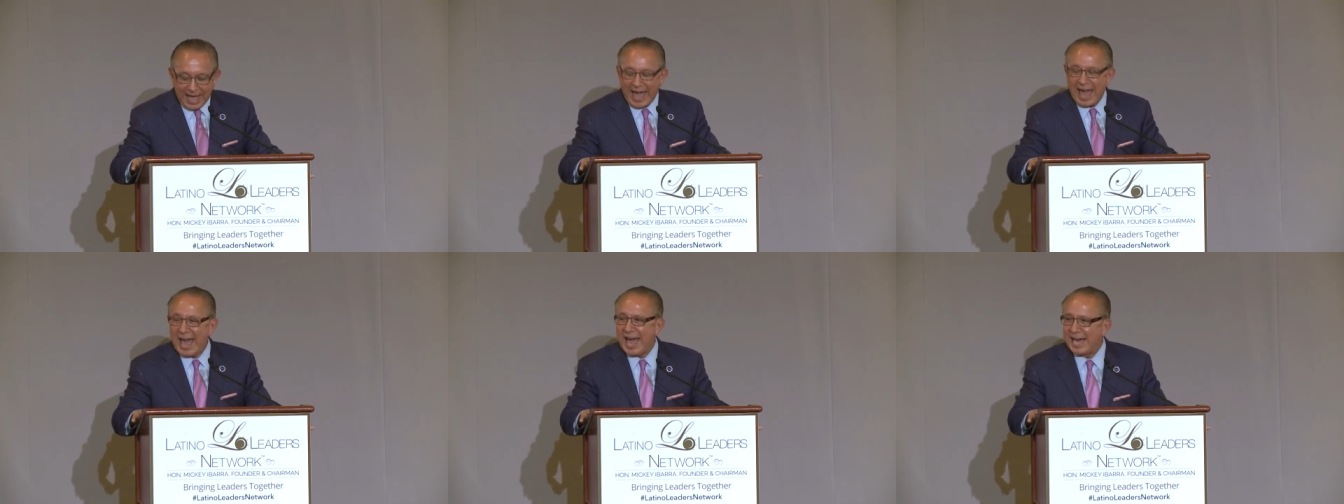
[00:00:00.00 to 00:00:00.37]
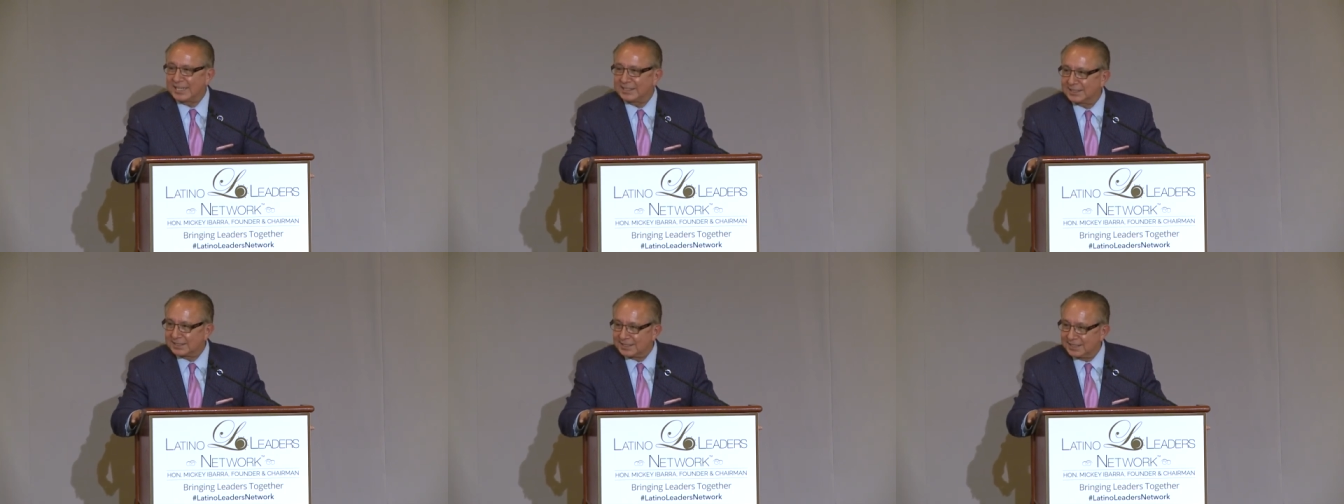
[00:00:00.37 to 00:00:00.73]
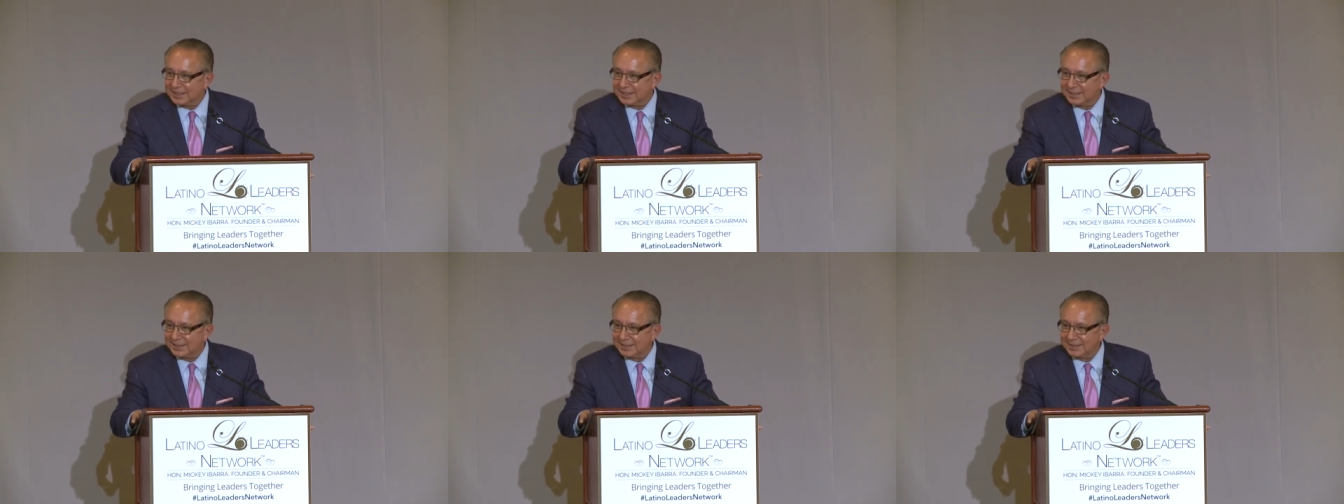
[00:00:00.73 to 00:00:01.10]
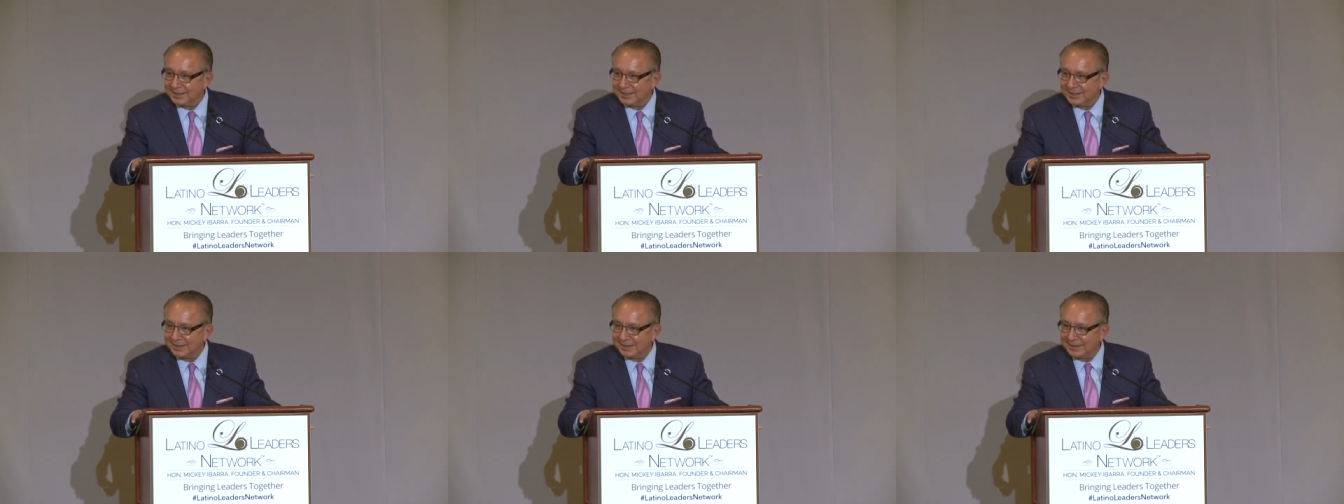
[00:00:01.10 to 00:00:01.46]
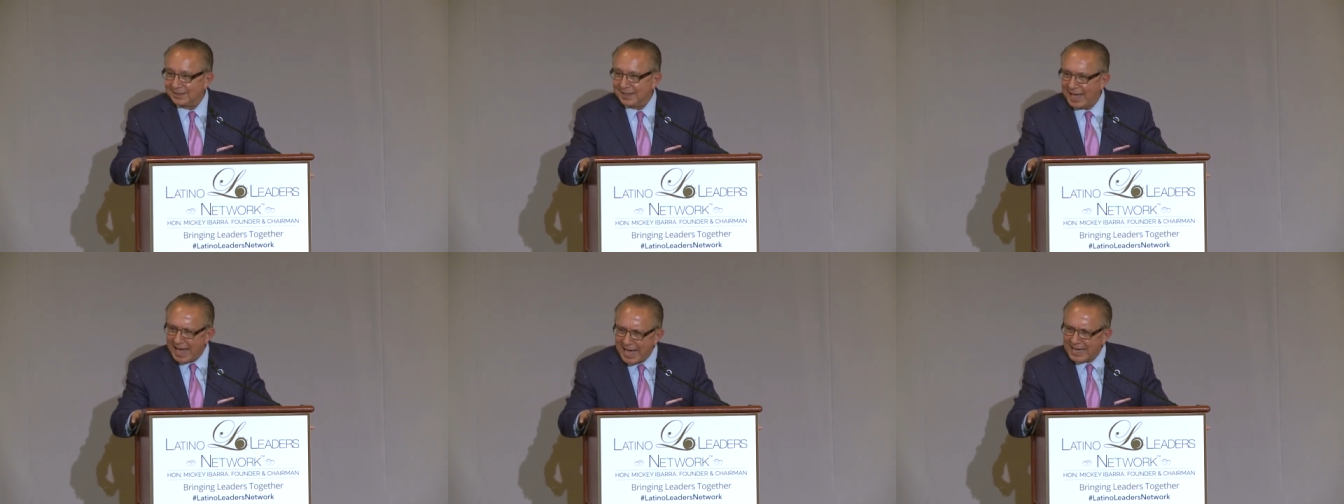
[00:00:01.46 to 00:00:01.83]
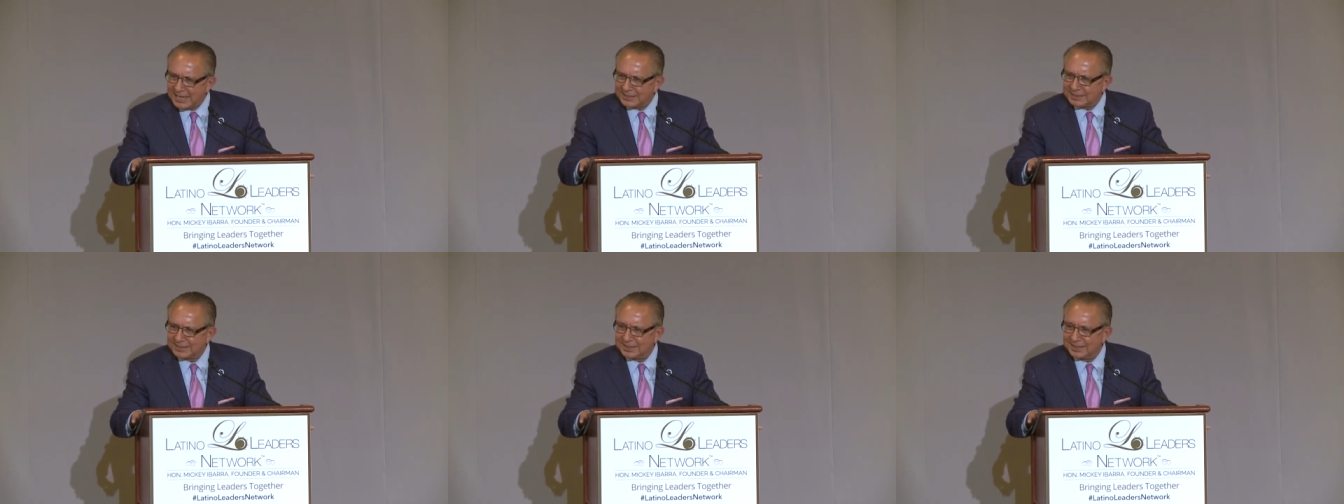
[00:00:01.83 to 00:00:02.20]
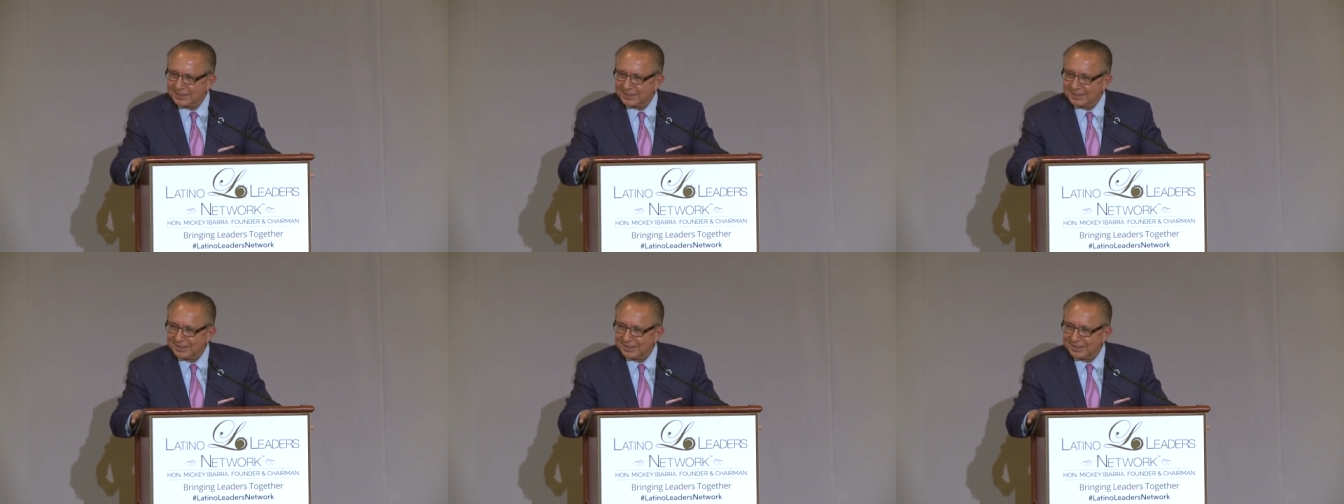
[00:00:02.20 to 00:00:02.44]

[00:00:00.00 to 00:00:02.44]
Ask. Ask.